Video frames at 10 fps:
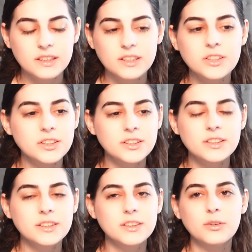
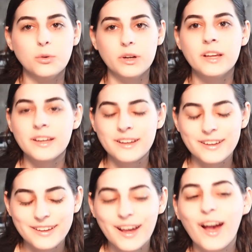just
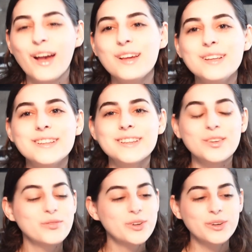annoying. He's
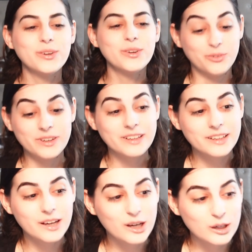very
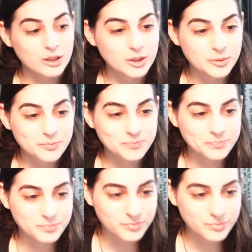annoying. I